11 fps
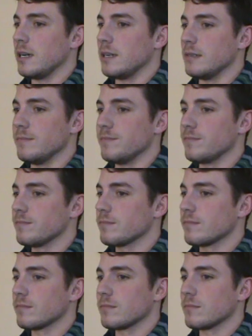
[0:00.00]
um,
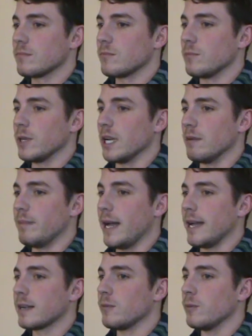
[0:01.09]
we got
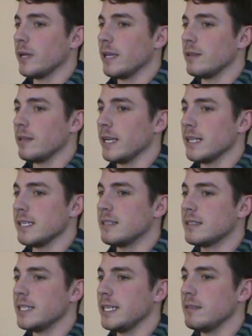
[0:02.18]
back. It
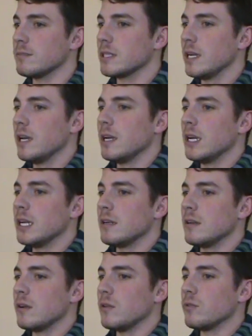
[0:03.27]
it seemed
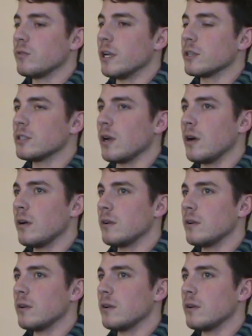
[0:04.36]
there's